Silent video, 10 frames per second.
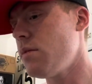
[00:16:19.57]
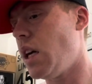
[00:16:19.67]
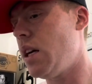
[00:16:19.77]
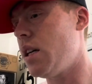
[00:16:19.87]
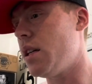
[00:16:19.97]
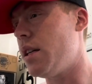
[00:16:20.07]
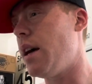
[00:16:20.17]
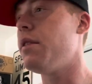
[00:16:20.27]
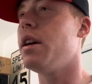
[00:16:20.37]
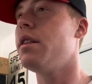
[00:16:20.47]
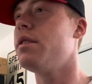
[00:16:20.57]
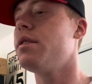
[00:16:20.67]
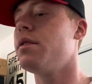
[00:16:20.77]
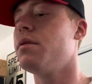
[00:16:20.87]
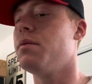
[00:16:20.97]
heavy
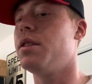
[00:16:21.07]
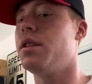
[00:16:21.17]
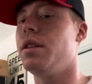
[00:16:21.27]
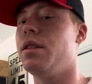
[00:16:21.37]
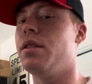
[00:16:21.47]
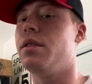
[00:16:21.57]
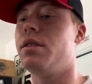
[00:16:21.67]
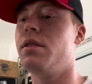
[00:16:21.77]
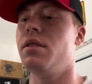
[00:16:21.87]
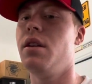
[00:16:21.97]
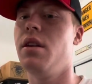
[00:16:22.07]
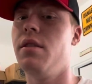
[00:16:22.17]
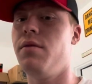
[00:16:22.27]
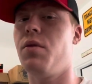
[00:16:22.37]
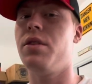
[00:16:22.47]
hitters, which is
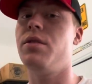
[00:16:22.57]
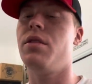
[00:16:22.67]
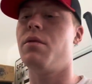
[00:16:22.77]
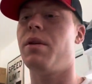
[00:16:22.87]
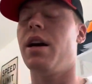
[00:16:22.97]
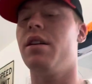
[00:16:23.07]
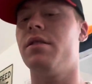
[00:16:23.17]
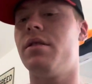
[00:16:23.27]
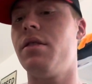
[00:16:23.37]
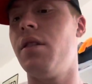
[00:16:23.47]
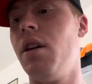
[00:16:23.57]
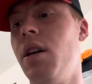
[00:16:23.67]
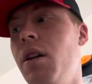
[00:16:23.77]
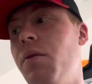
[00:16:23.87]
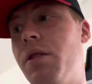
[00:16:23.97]
4,200 pounds,
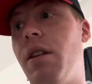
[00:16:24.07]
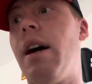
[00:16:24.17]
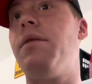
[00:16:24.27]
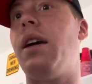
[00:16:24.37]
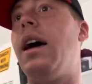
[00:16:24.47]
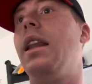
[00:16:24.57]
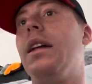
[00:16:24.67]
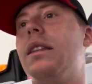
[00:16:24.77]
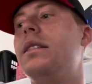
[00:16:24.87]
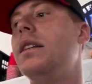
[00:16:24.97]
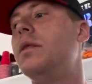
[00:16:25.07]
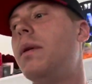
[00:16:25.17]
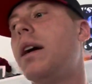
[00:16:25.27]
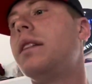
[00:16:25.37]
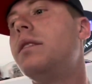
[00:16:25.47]
which I'll have to add like the seats
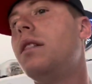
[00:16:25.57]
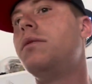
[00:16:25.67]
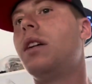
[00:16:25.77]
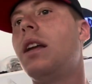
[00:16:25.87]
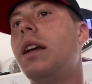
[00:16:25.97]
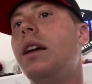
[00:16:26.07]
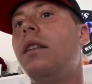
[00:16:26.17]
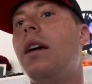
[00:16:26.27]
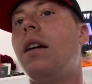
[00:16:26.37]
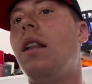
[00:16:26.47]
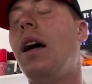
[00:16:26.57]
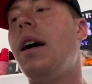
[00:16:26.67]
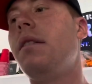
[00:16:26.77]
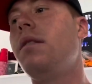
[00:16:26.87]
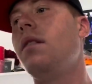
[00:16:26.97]
back and stuff to kind of get in that
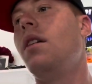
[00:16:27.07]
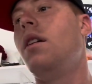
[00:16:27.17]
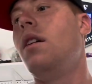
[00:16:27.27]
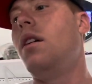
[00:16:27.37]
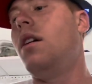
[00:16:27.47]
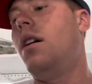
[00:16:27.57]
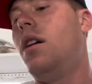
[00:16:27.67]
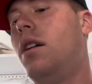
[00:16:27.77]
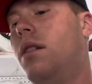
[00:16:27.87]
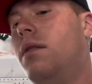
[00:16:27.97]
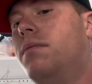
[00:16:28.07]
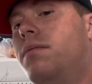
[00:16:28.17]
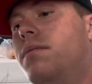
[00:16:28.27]
class. And